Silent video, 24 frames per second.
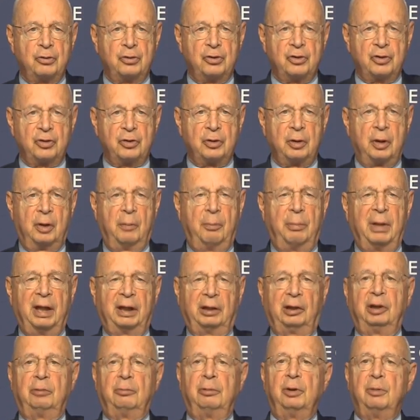But you know
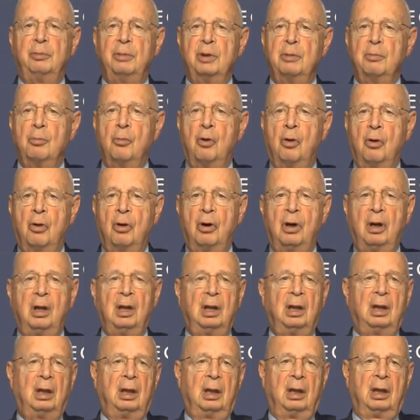what? In
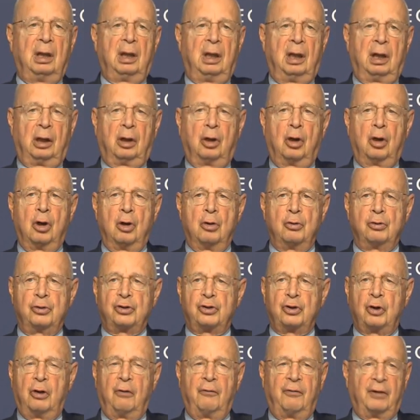America and
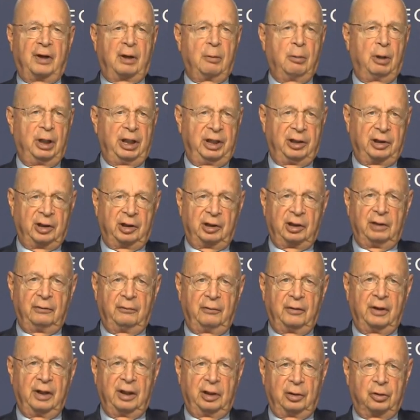Canada, there are not
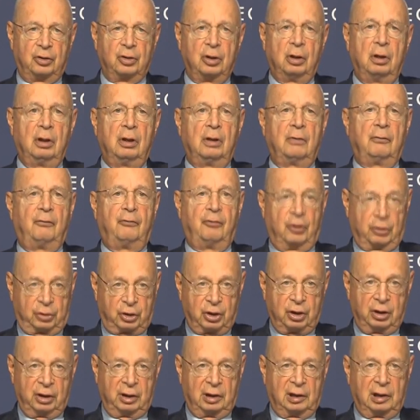many people
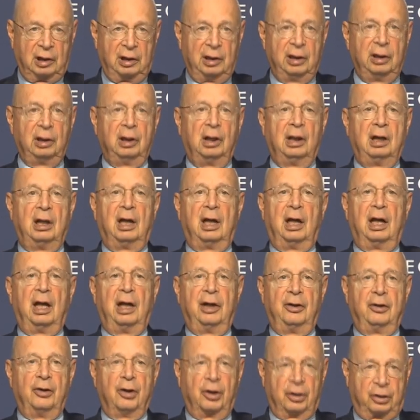who could
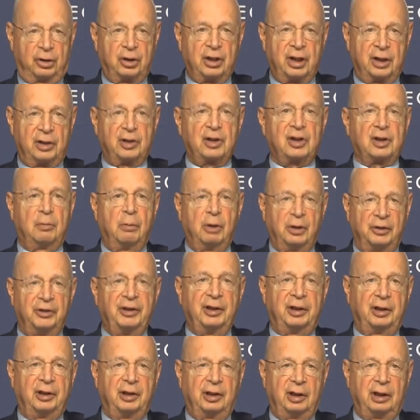read the books
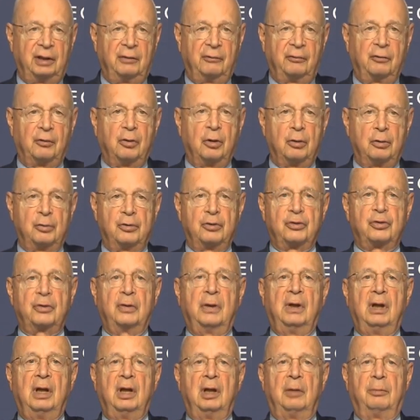that they are
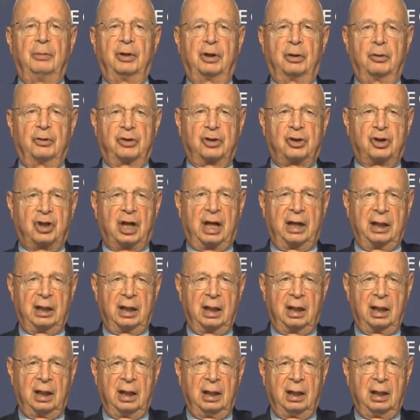afraid of you reading.